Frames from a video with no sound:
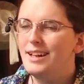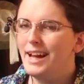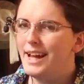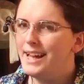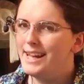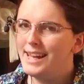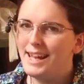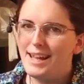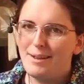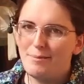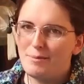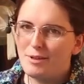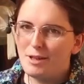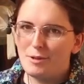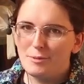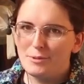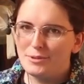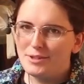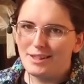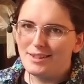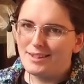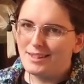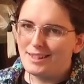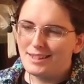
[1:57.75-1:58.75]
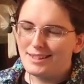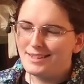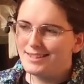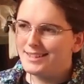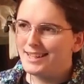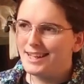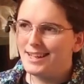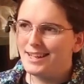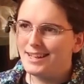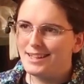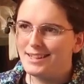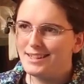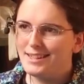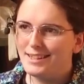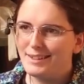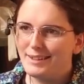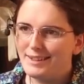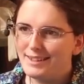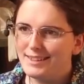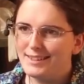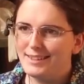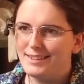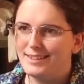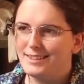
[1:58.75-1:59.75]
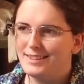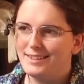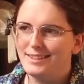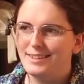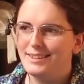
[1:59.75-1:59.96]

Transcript: I can't be upset that he's dead. Like,